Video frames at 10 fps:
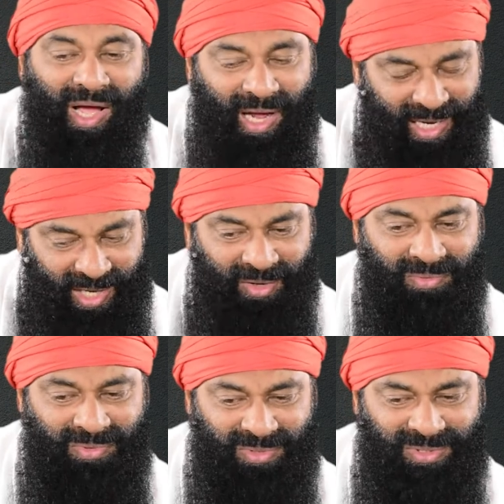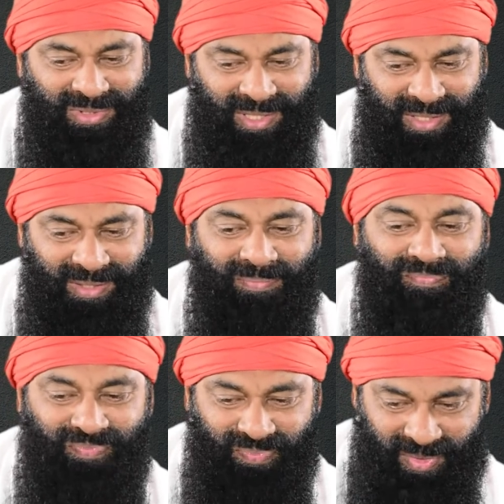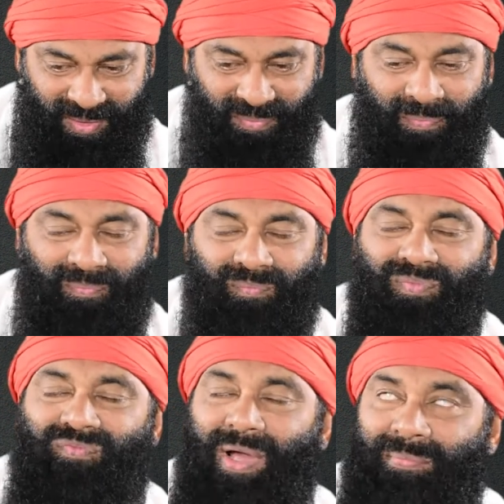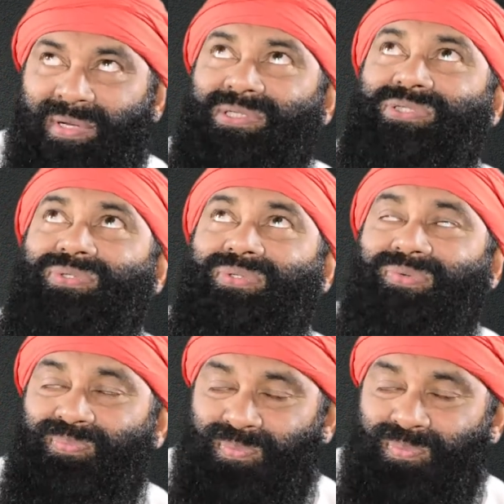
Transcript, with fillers: Allow the family to